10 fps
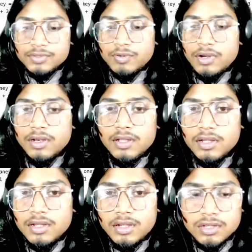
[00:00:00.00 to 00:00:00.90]
1.
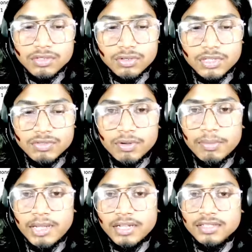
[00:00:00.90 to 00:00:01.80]
So this will
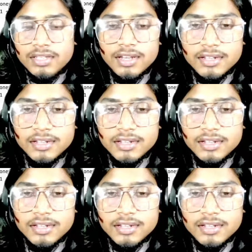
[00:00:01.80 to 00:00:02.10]
be 3.